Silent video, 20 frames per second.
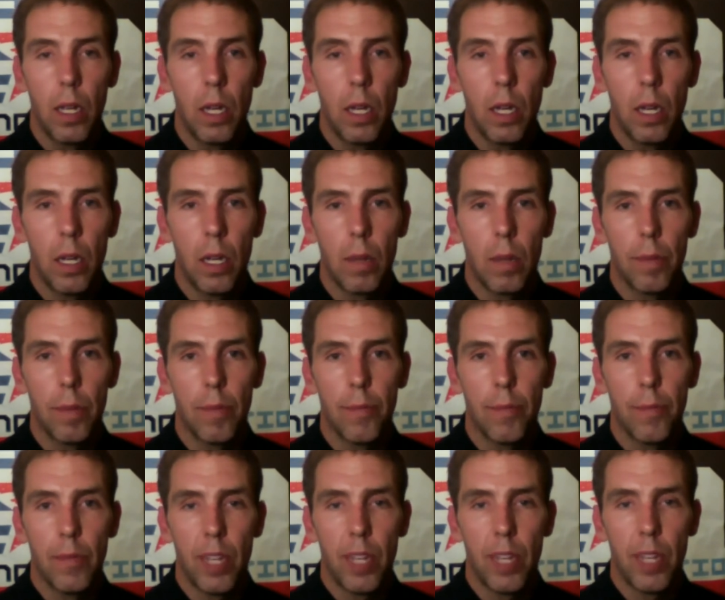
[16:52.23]

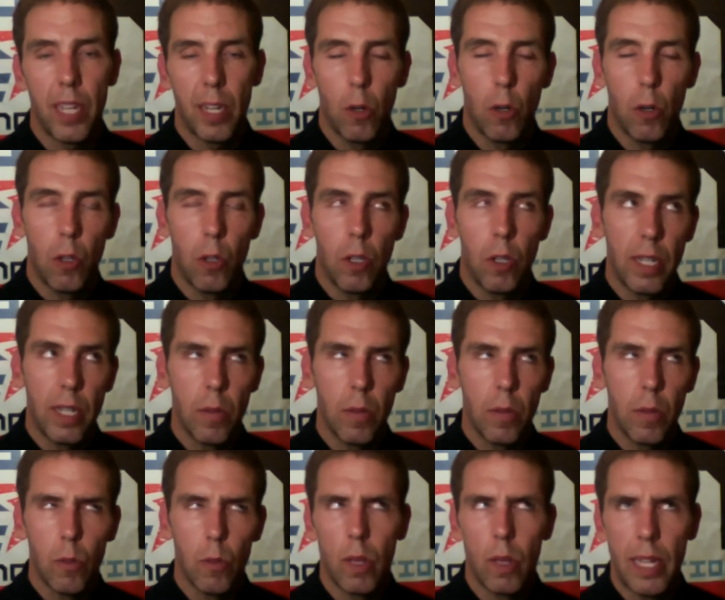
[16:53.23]
like
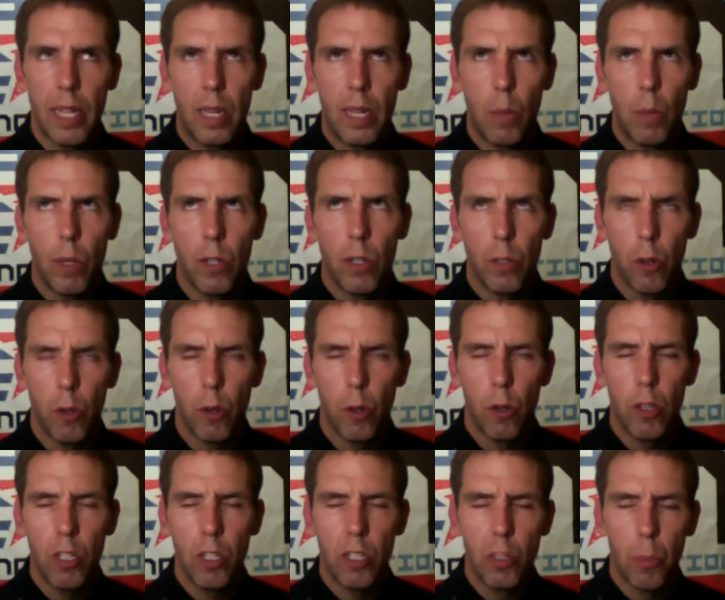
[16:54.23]
sort of late winter,
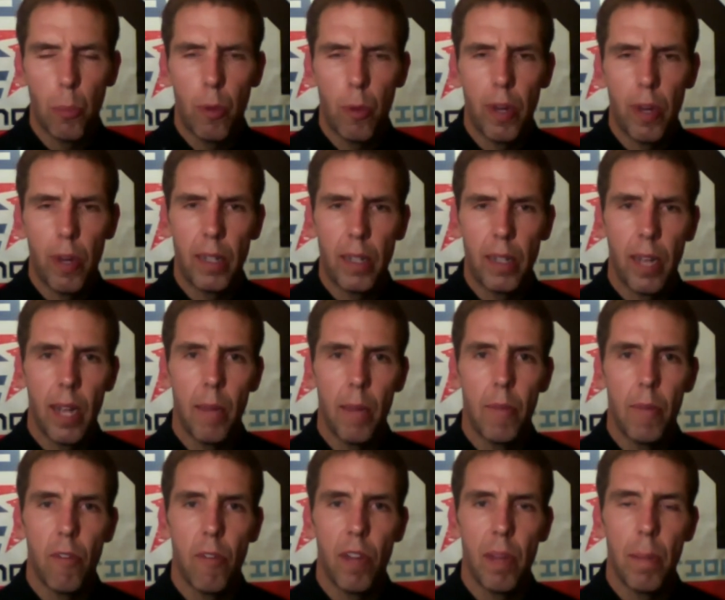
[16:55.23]
early spring time
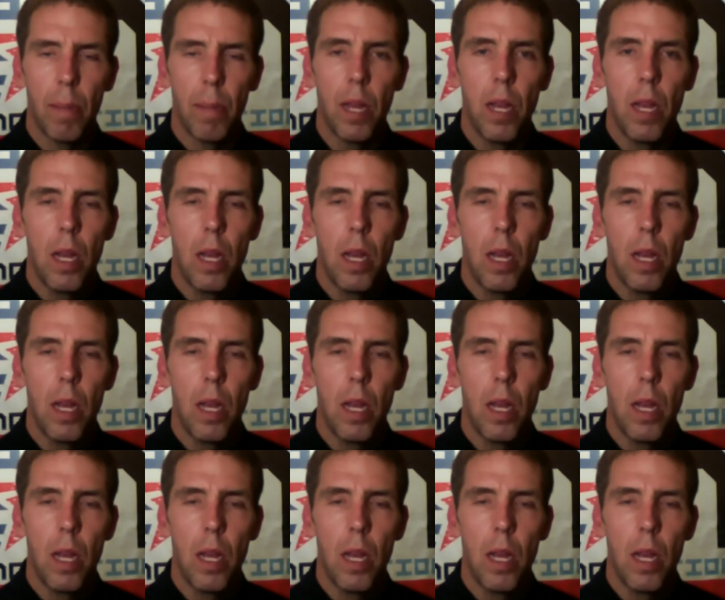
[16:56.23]
frame.